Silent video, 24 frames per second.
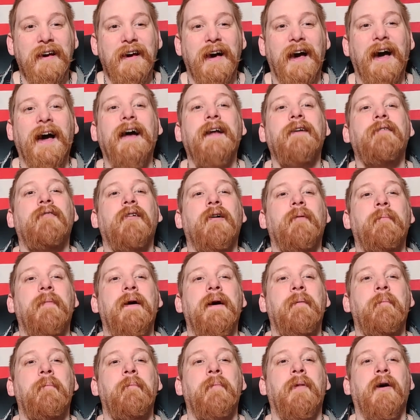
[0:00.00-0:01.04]
And
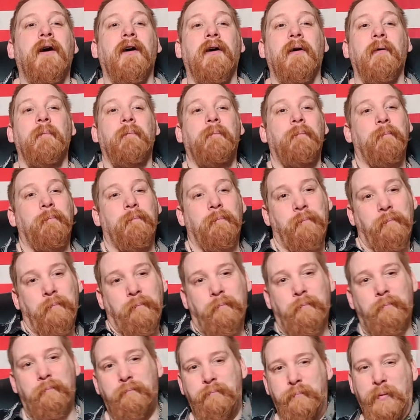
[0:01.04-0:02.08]
remember,
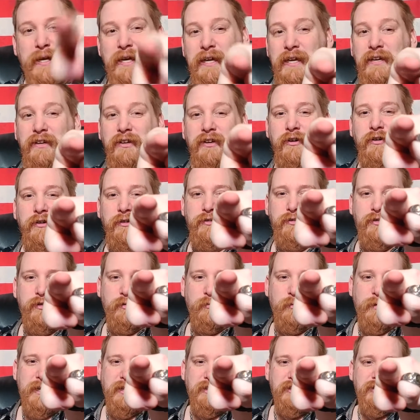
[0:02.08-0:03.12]
be good
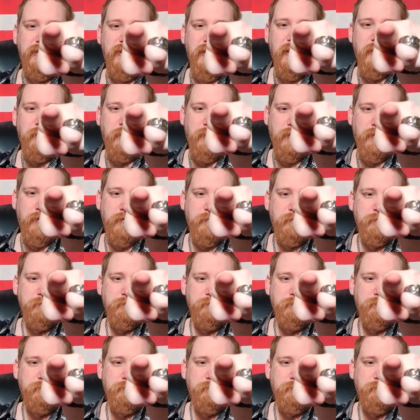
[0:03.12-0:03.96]
to each other.